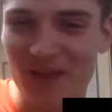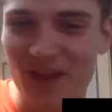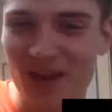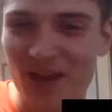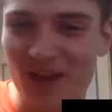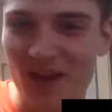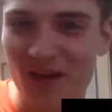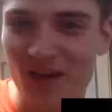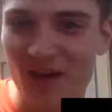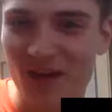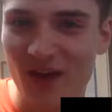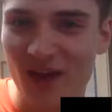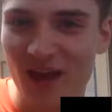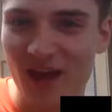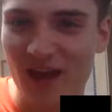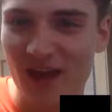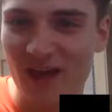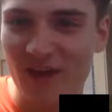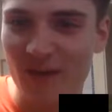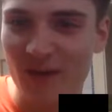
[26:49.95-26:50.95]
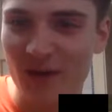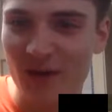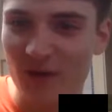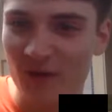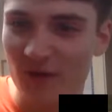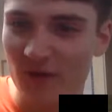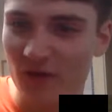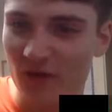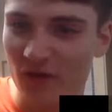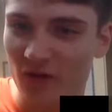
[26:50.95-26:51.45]
Okay, if we go
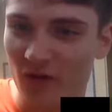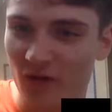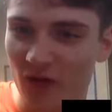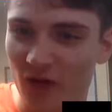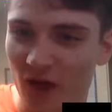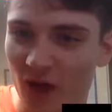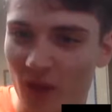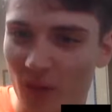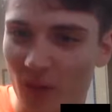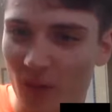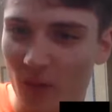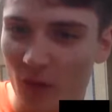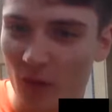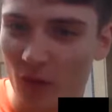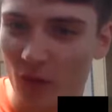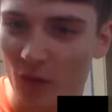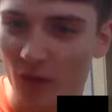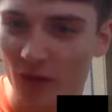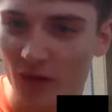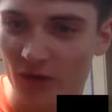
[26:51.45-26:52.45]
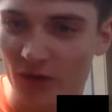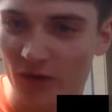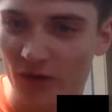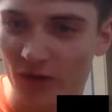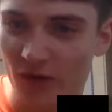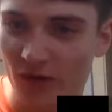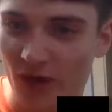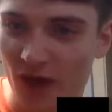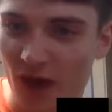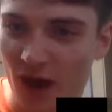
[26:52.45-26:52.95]
for just a couple more
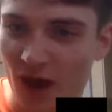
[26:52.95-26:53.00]
questions.